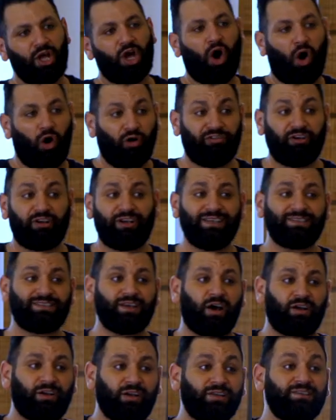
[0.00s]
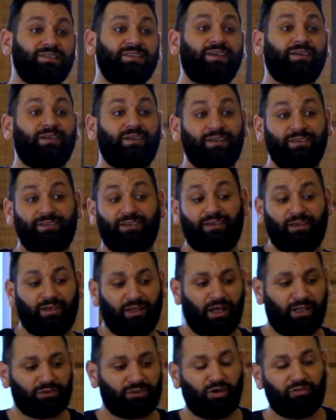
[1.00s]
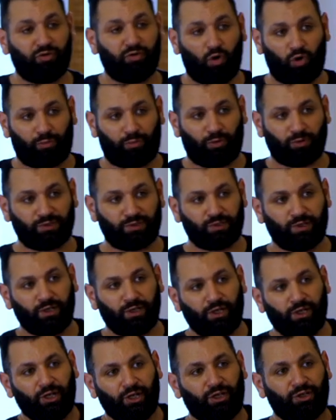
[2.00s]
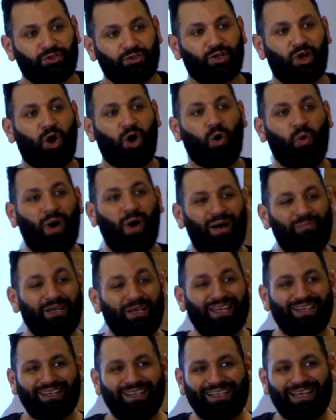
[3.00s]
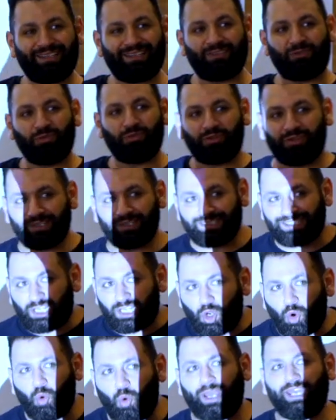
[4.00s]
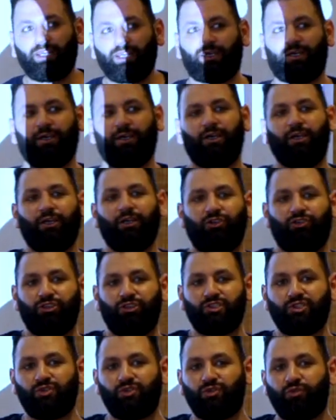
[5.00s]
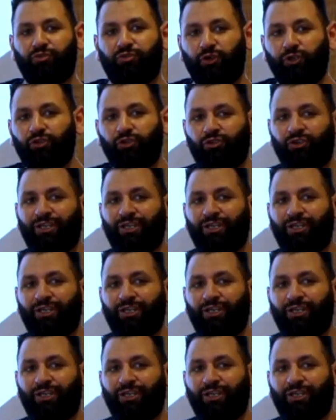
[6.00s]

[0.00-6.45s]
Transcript: Ovaries are not secreting a lot of hormones. So I'm gonna get to this quick, just for you to